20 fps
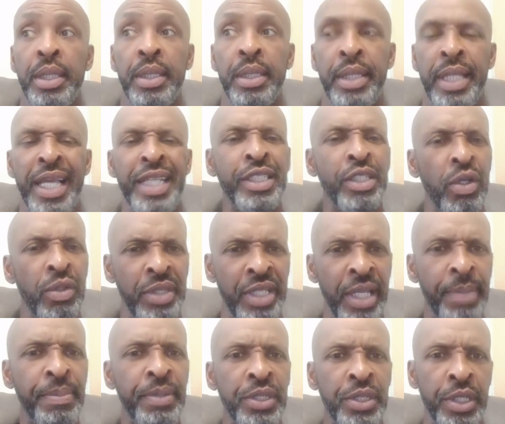that's going to
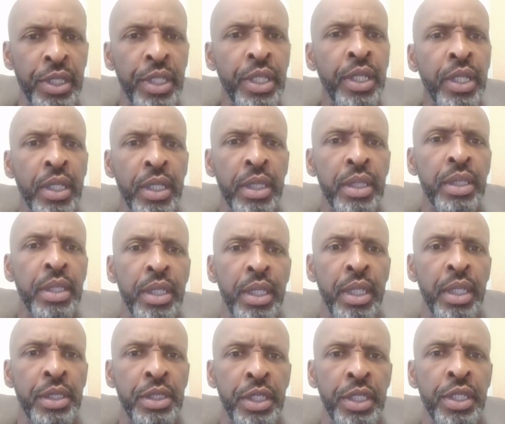dip into
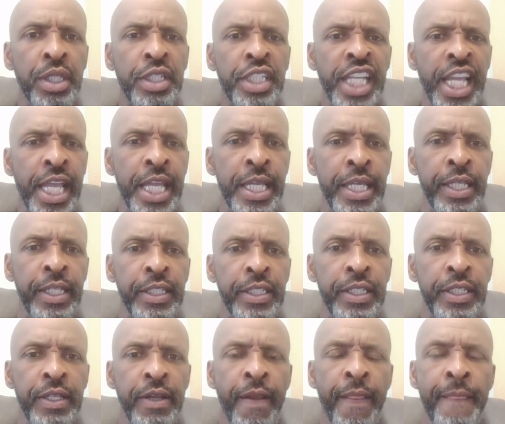your
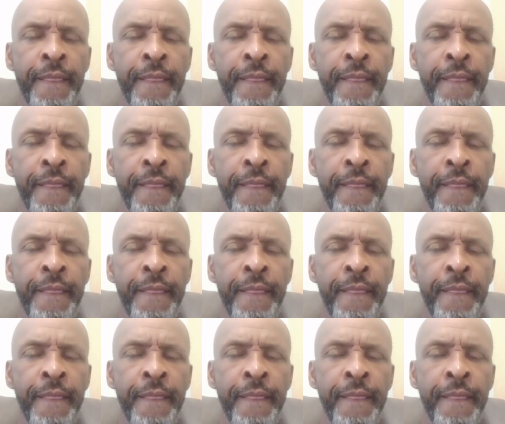change.